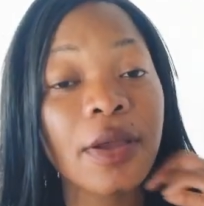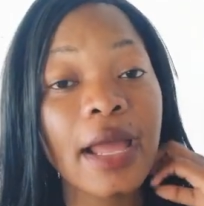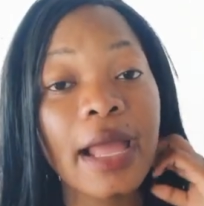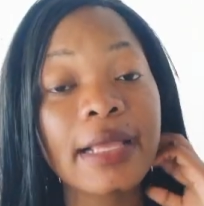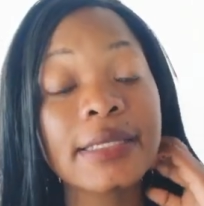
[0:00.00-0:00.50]

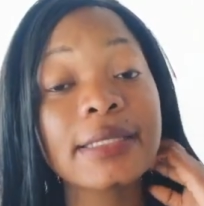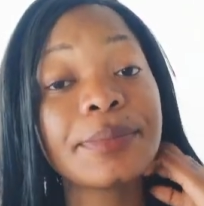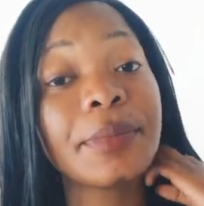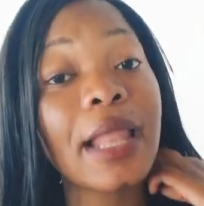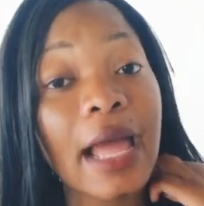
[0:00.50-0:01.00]
guys.
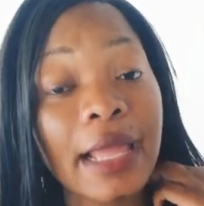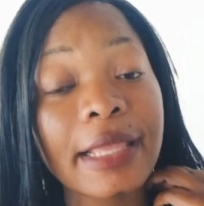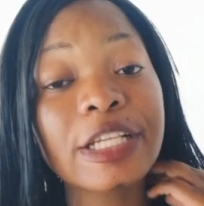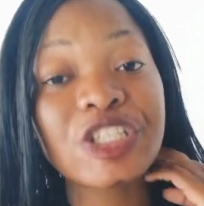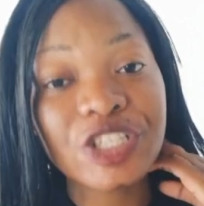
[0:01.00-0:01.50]

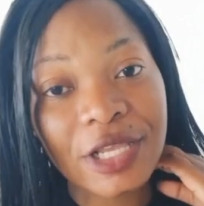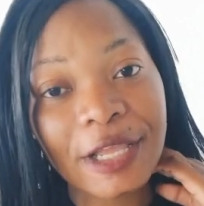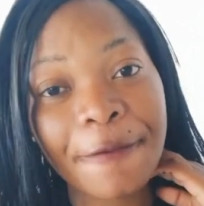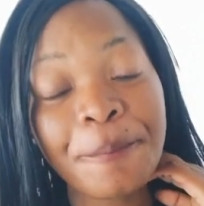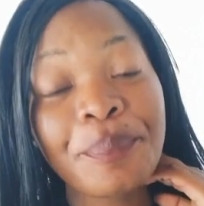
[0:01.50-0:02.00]
Like, share,